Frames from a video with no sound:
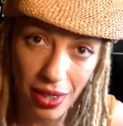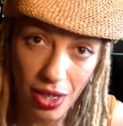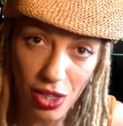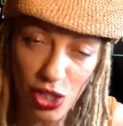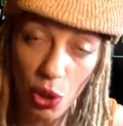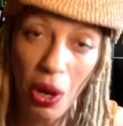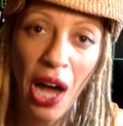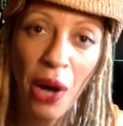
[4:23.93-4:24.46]

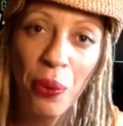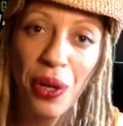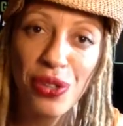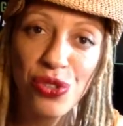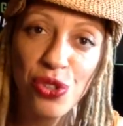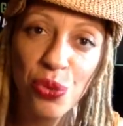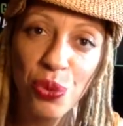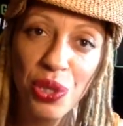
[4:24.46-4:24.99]
So how
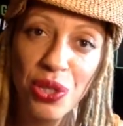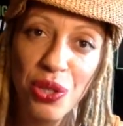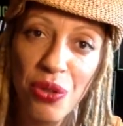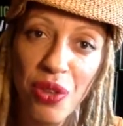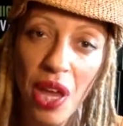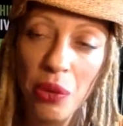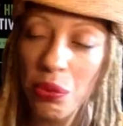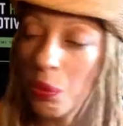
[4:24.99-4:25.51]
else do we do
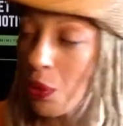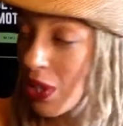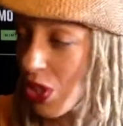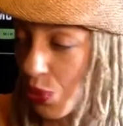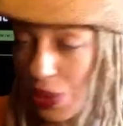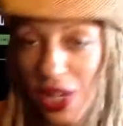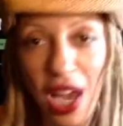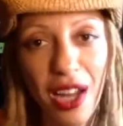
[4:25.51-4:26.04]
that? Well, once
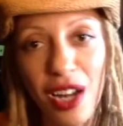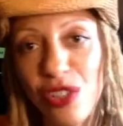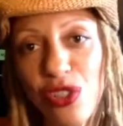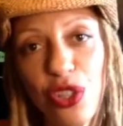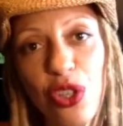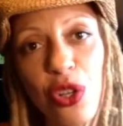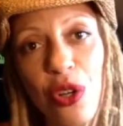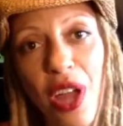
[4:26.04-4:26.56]
we got our
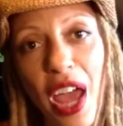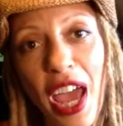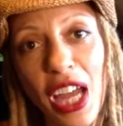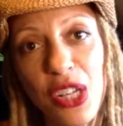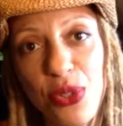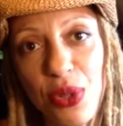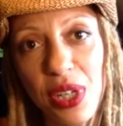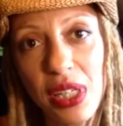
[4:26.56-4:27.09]
secure
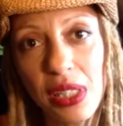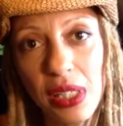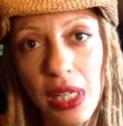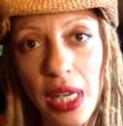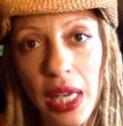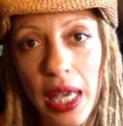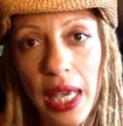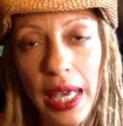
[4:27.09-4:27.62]
address,
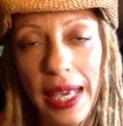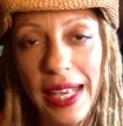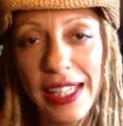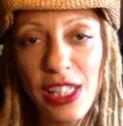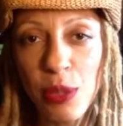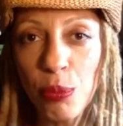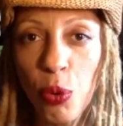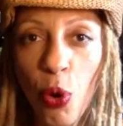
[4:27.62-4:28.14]
it's
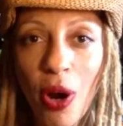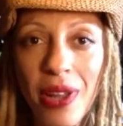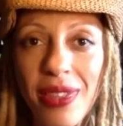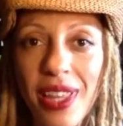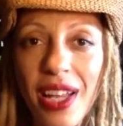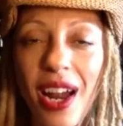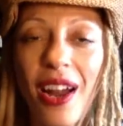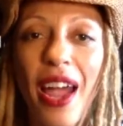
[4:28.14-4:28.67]
important
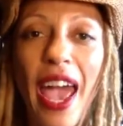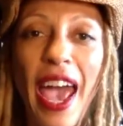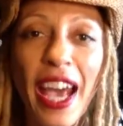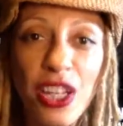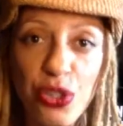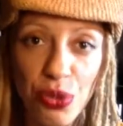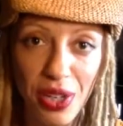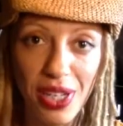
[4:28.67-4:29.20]
that our
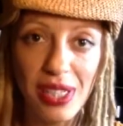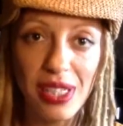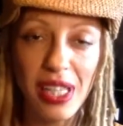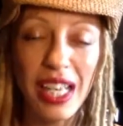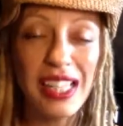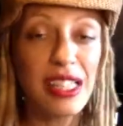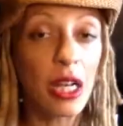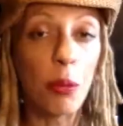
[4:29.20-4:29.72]
address
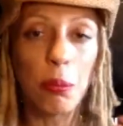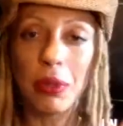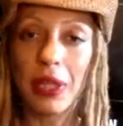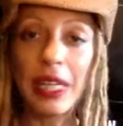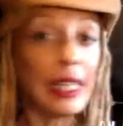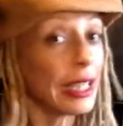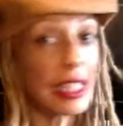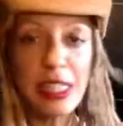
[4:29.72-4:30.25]
is
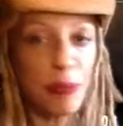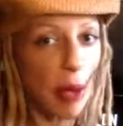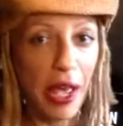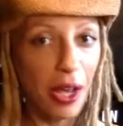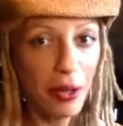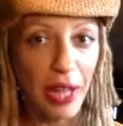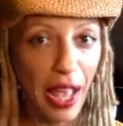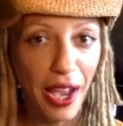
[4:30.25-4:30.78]
completely
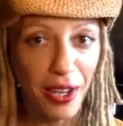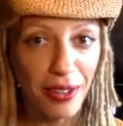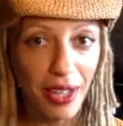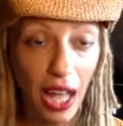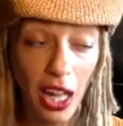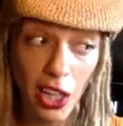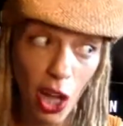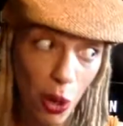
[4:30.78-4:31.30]
spelled out
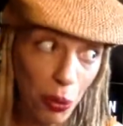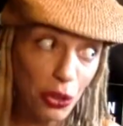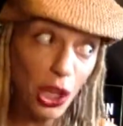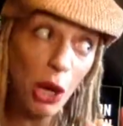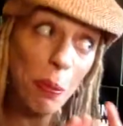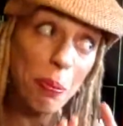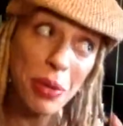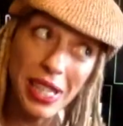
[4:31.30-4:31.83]
along with
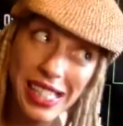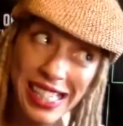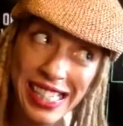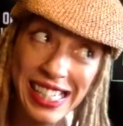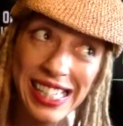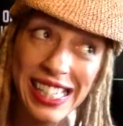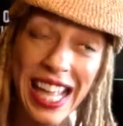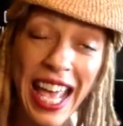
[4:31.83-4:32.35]
our
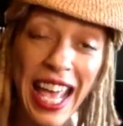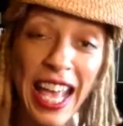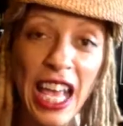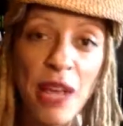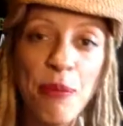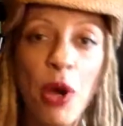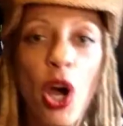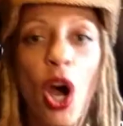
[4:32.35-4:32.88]
business
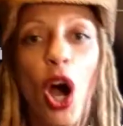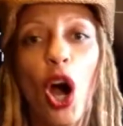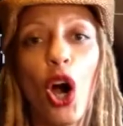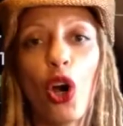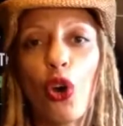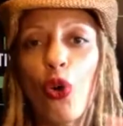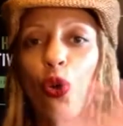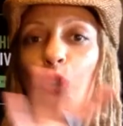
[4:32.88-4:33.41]
name
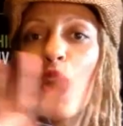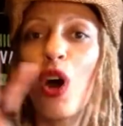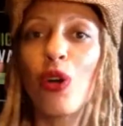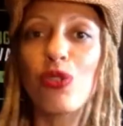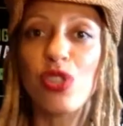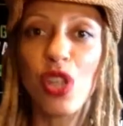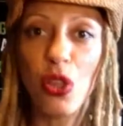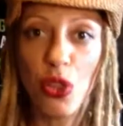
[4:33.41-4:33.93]

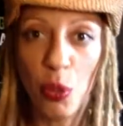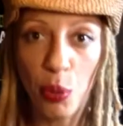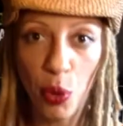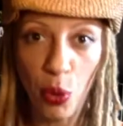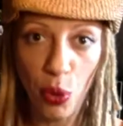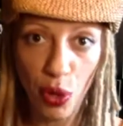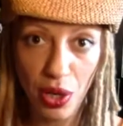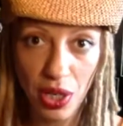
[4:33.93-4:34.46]
across the
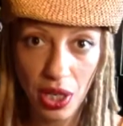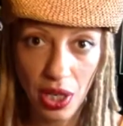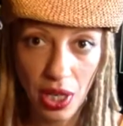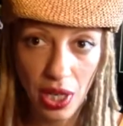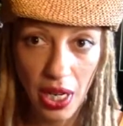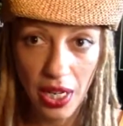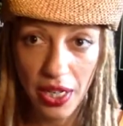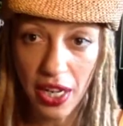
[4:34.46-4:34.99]
board.
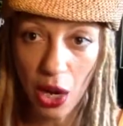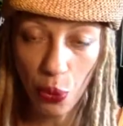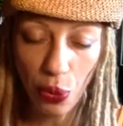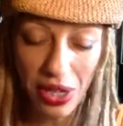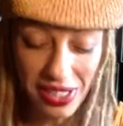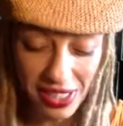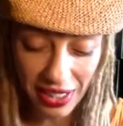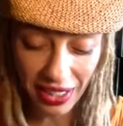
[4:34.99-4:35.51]
Now,
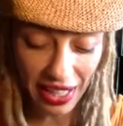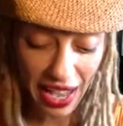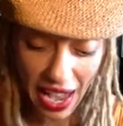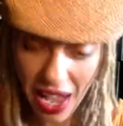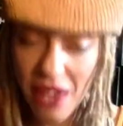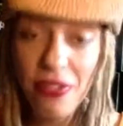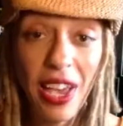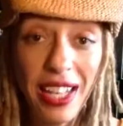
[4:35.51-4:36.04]
recently
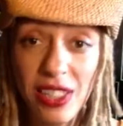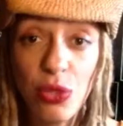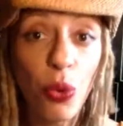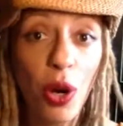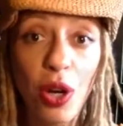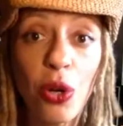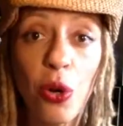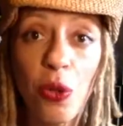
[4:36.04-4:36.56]
I have had to
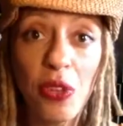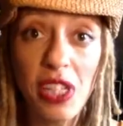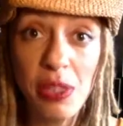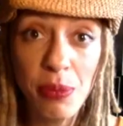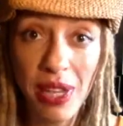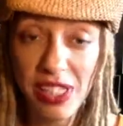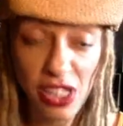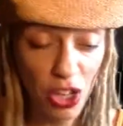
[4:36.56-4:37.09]
work on this
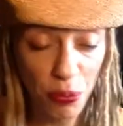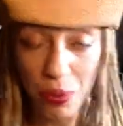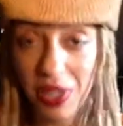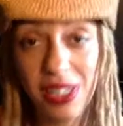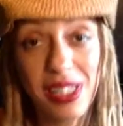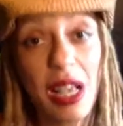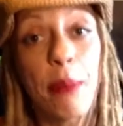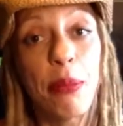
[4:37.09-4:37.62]
myself
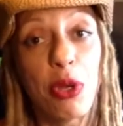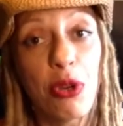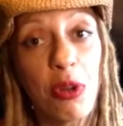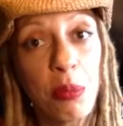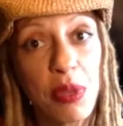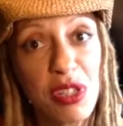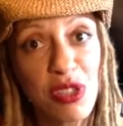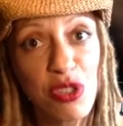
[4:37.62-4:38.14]
because I'm
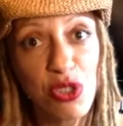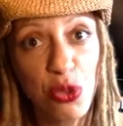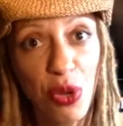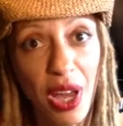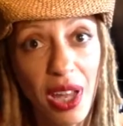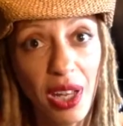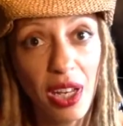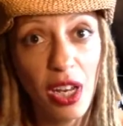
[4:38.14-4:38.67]
building business
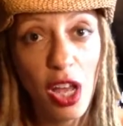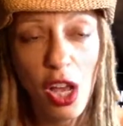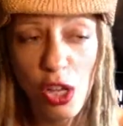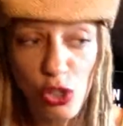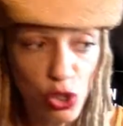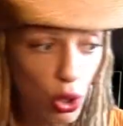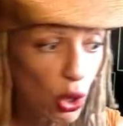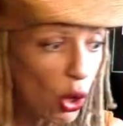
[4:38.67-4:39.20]
credit.
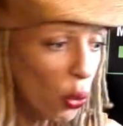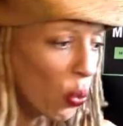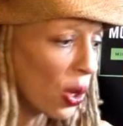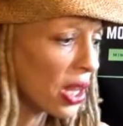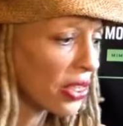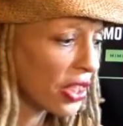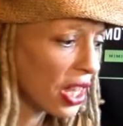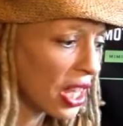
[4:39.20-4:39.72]
So on
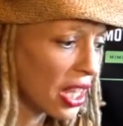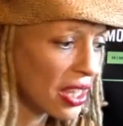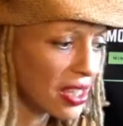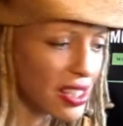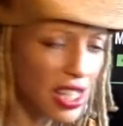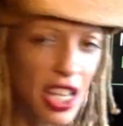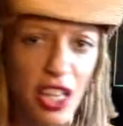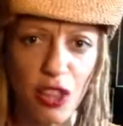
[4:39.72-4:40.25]
one thing it
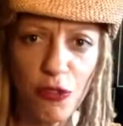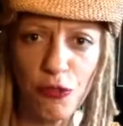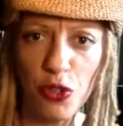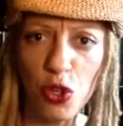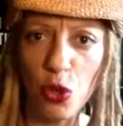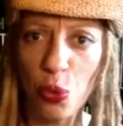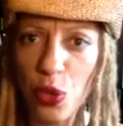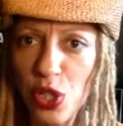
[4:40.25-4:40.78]
said the
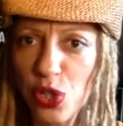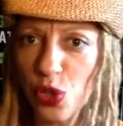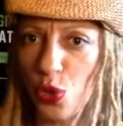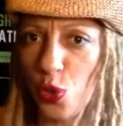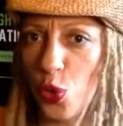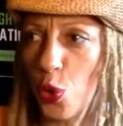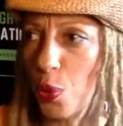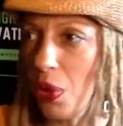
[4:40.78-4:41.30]
Feel Rich
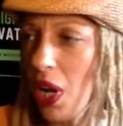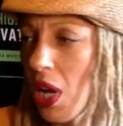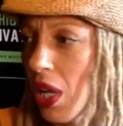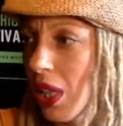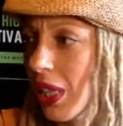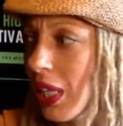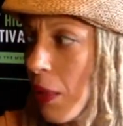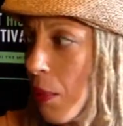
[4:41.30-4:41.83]
Group
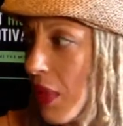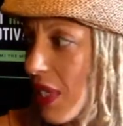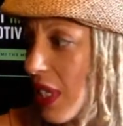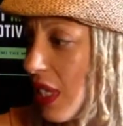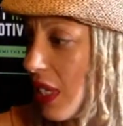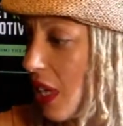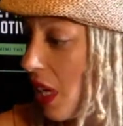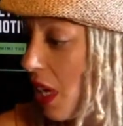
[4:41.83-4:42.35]

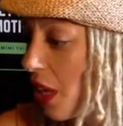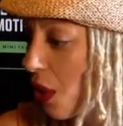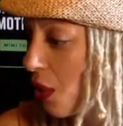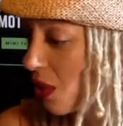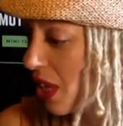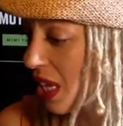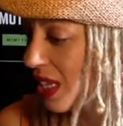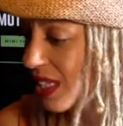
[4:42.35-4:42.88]
Limited. The other
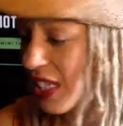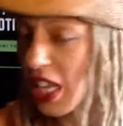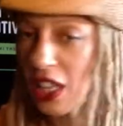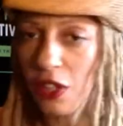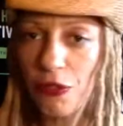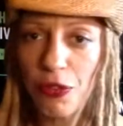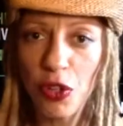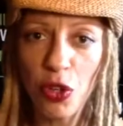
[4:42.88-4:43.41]
thing said
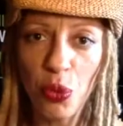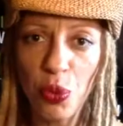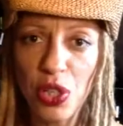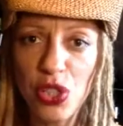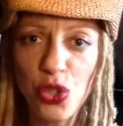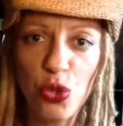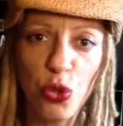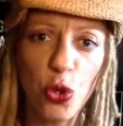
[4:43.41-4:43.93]
the Feel
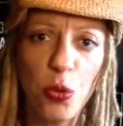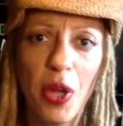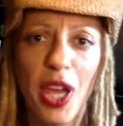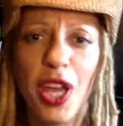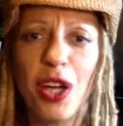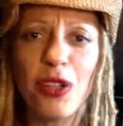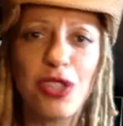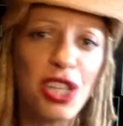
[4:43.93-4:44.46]
Rich Group
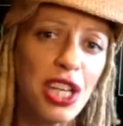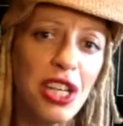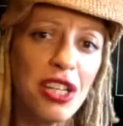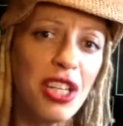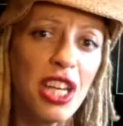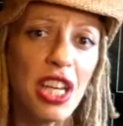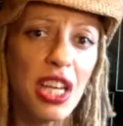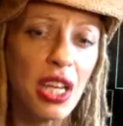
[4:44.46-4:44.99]

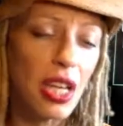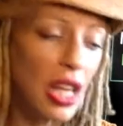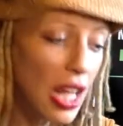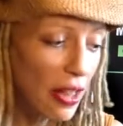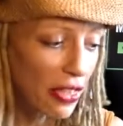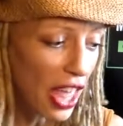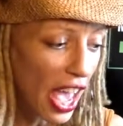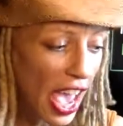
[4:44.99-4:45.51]
Ltd.
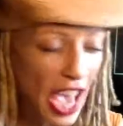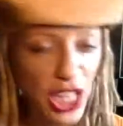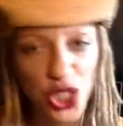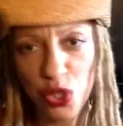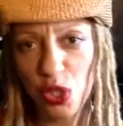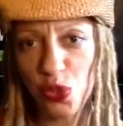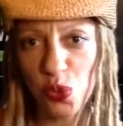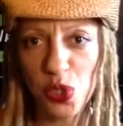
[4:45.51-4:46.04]
The
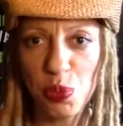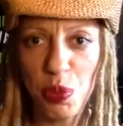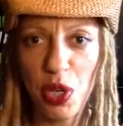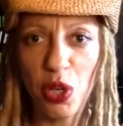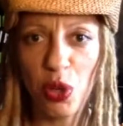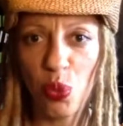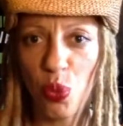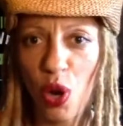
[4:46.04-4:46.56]
address was
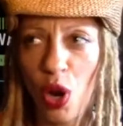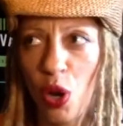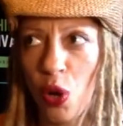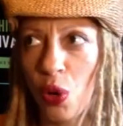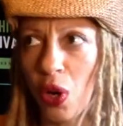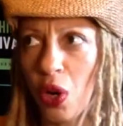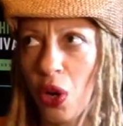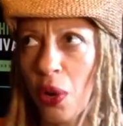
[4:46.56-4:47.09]
spelled
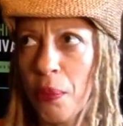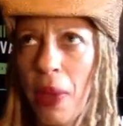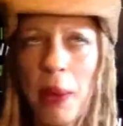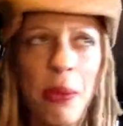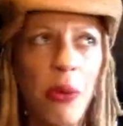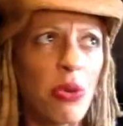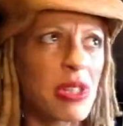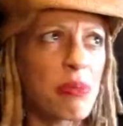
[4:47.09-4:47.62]
wrong, or
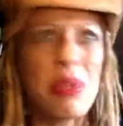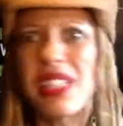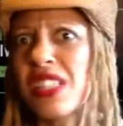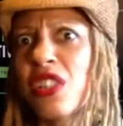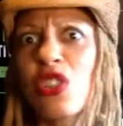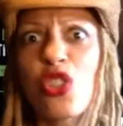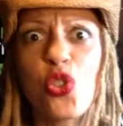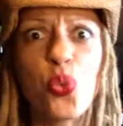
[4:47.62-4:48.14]
maybe was
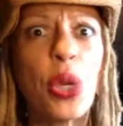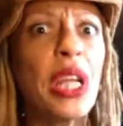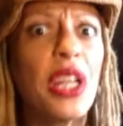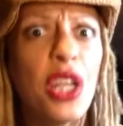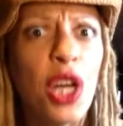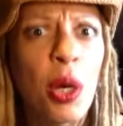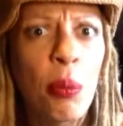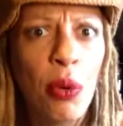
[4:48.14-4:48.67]
missing the suite
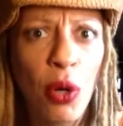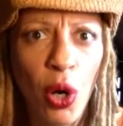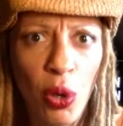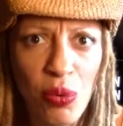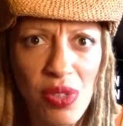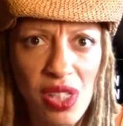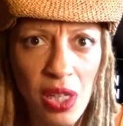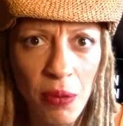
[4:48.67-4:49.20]
number
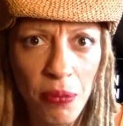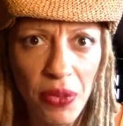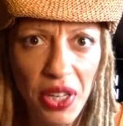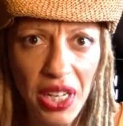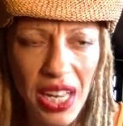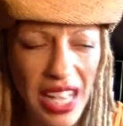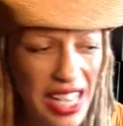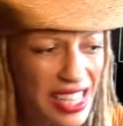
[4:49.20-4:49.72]
on
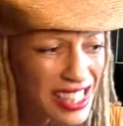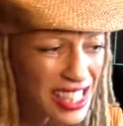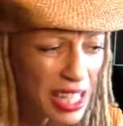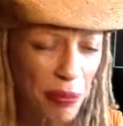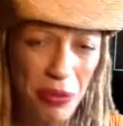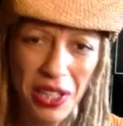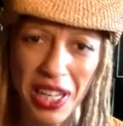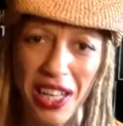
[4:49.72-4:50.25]
something.
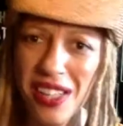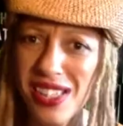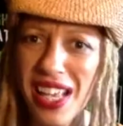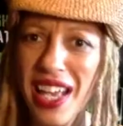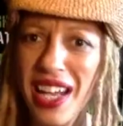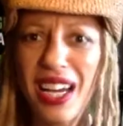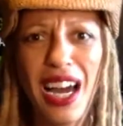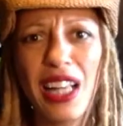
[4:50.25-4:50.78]
Something else
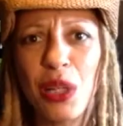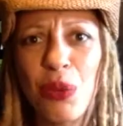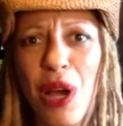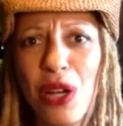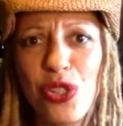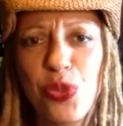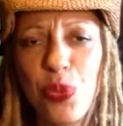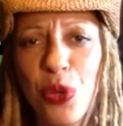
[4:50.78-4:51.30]
had
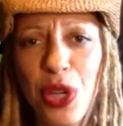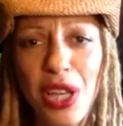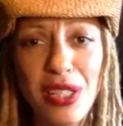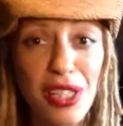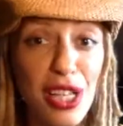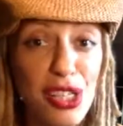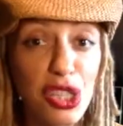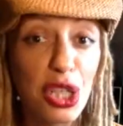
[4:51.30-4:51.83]
Colorado Springs
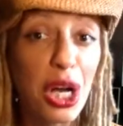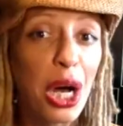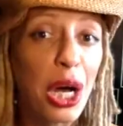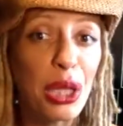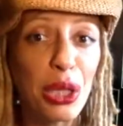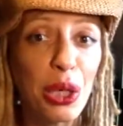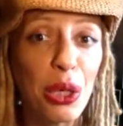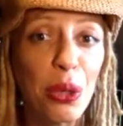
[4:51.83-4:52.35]
as
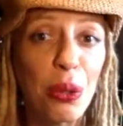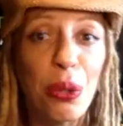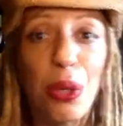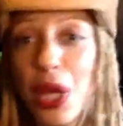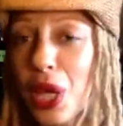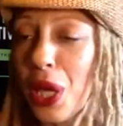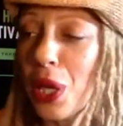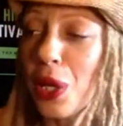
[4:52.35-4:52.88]
Colo
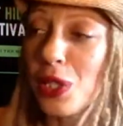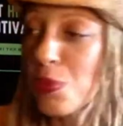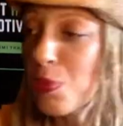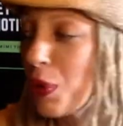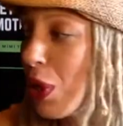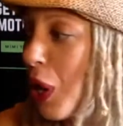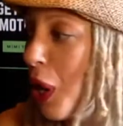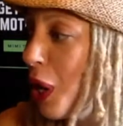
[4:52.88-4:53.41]

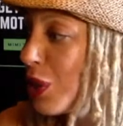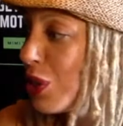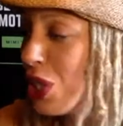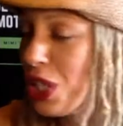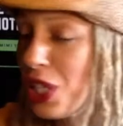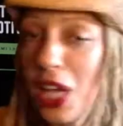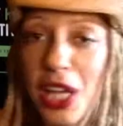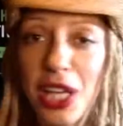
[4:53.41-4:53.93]

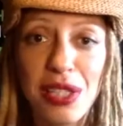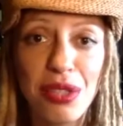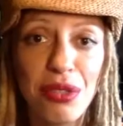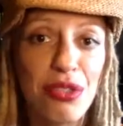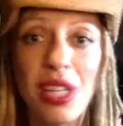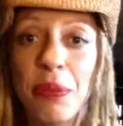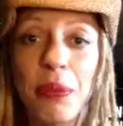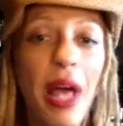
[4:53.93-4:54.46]
SPRGS or
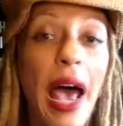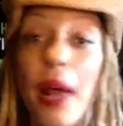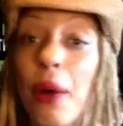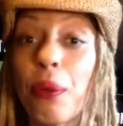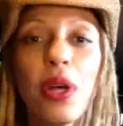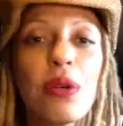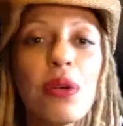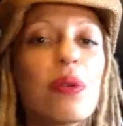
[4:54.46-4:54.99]
something. I
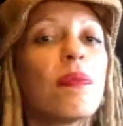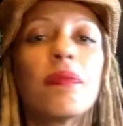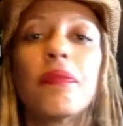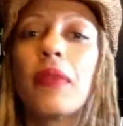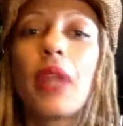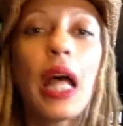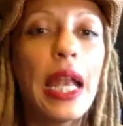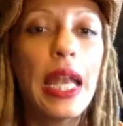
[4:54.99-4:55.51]
don't know.
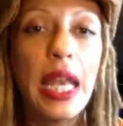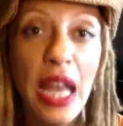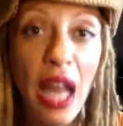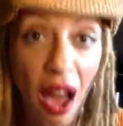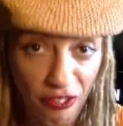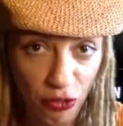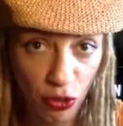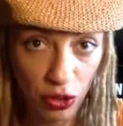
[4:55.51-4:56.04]

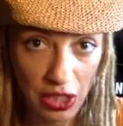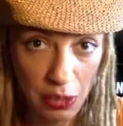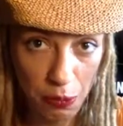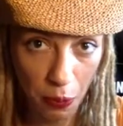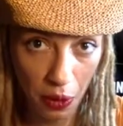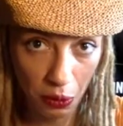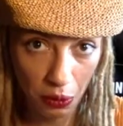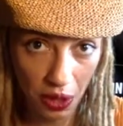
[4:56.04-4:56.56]
Not fully
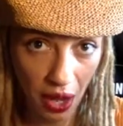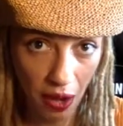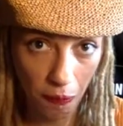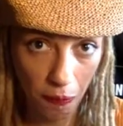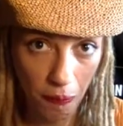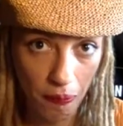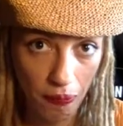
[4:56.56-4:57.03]
spelled out.